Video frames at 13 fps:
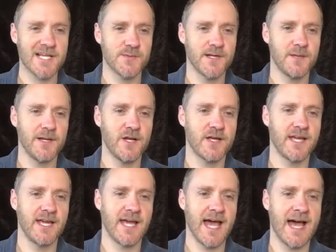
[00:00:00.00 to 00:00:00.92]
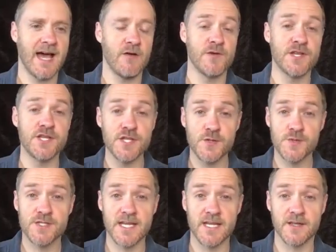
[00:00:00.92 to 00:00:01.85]
we're going to be looking at
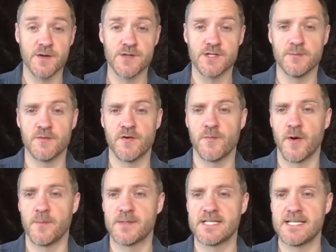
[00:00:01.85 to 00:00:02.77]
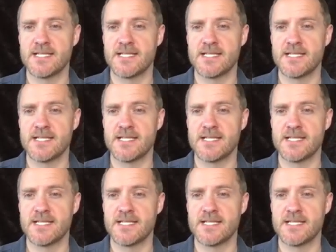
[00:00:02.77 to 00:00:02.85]
reducing those number of properties